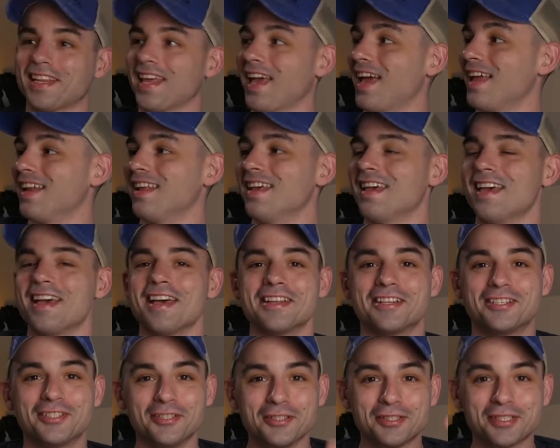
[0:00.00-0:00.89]
at that.
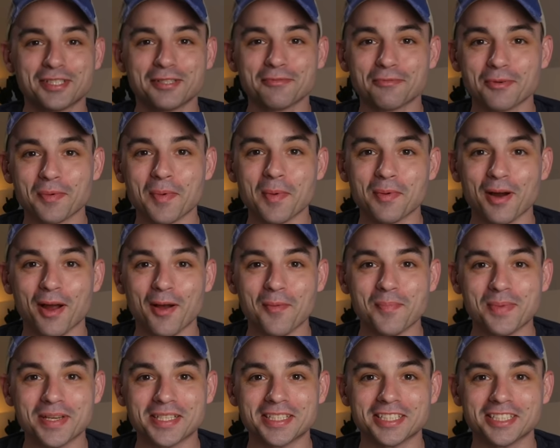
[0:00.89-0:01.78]
Do you remember how
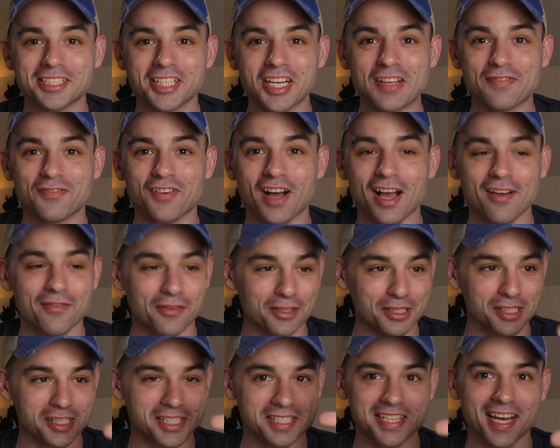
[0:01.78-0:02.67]
big the G85
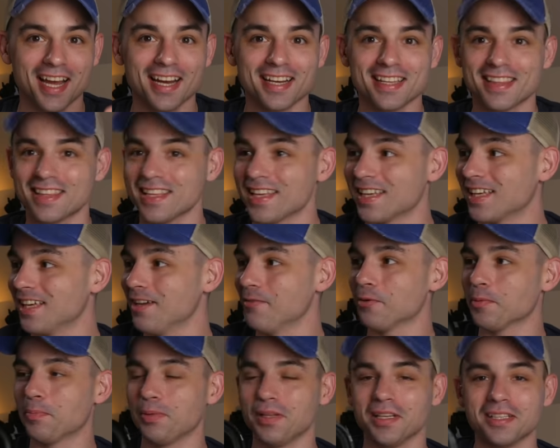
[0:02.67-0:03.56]
was? It's a tiny thing. It
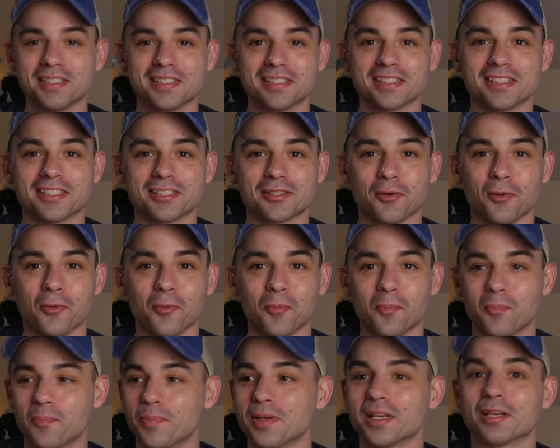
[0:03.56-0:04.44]
replaces this whole
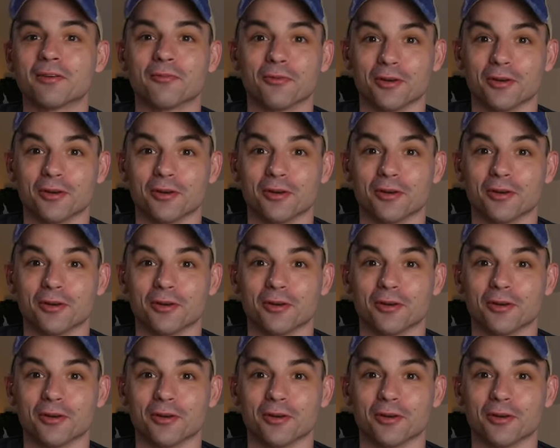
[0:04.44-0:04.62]
big